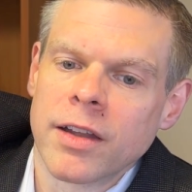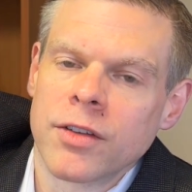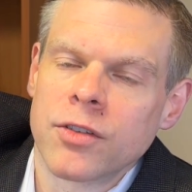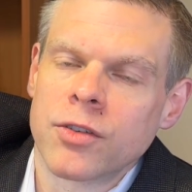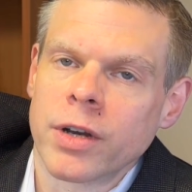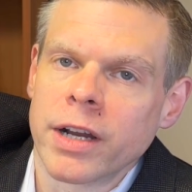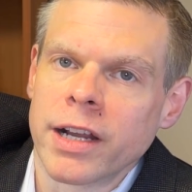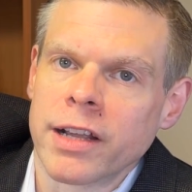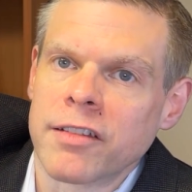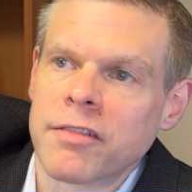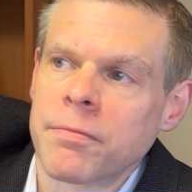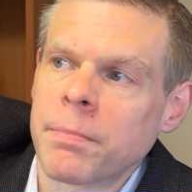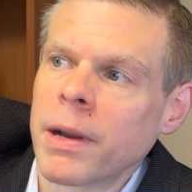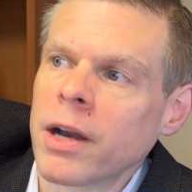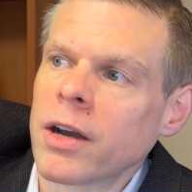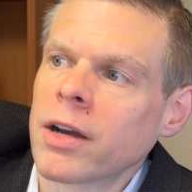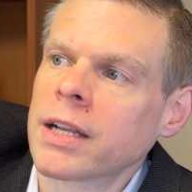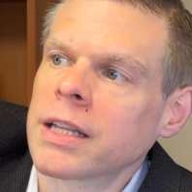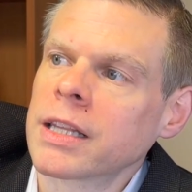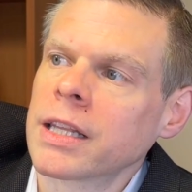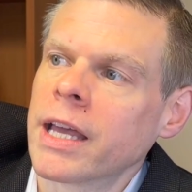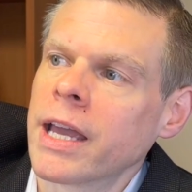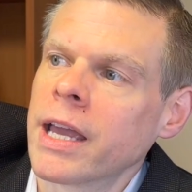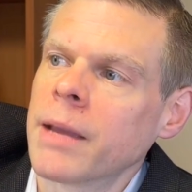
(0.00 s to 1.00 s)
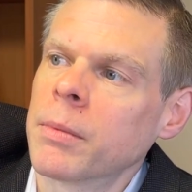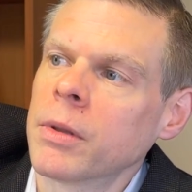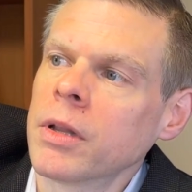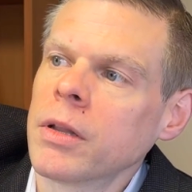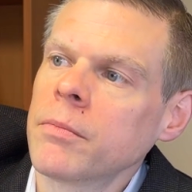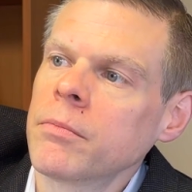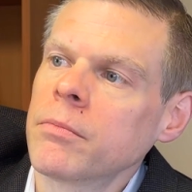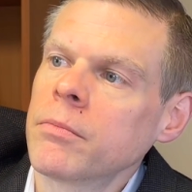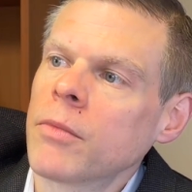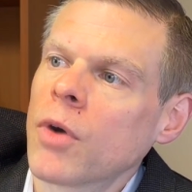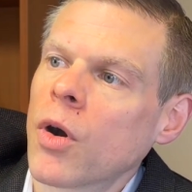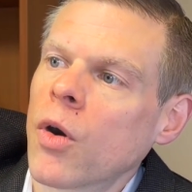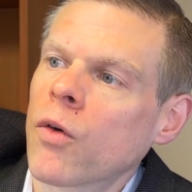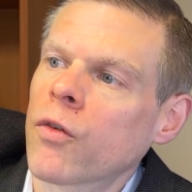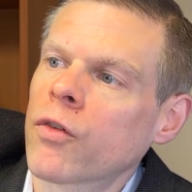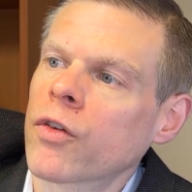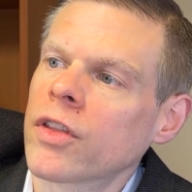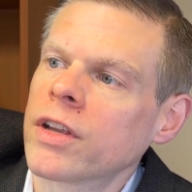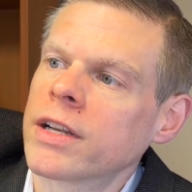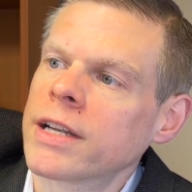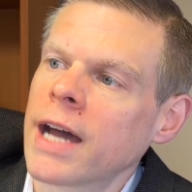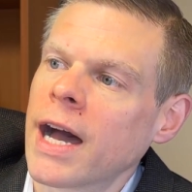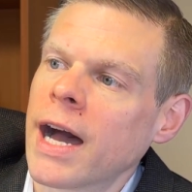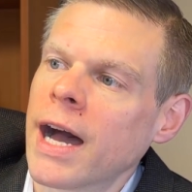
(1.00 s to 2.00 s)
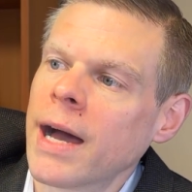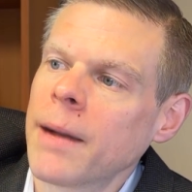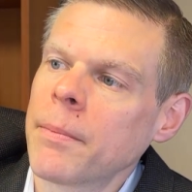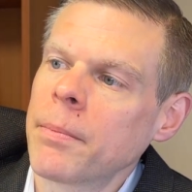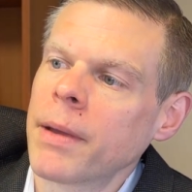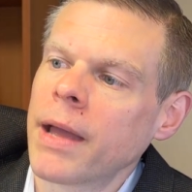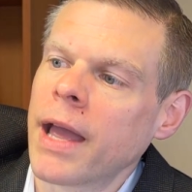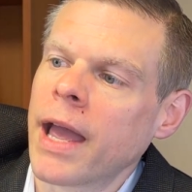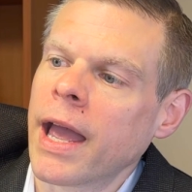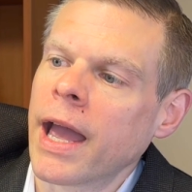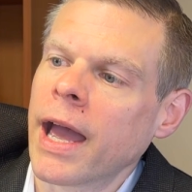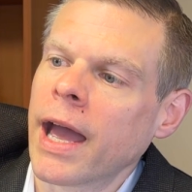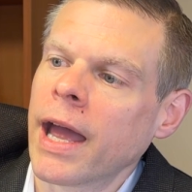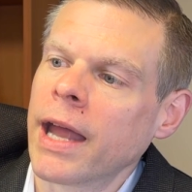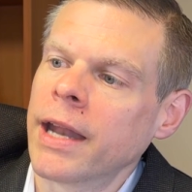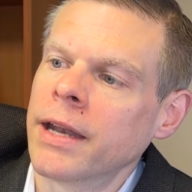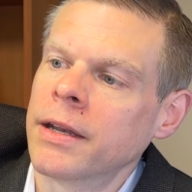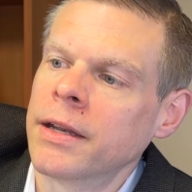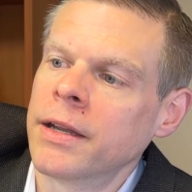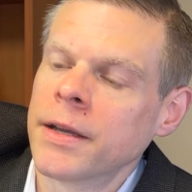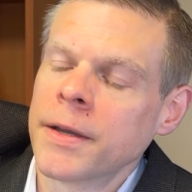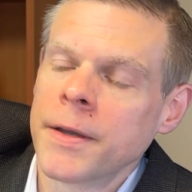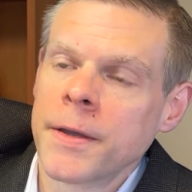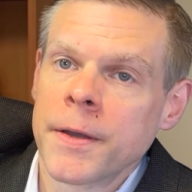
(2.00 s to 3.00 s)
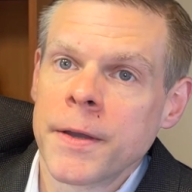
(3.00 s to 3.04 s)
transparent label over the top, and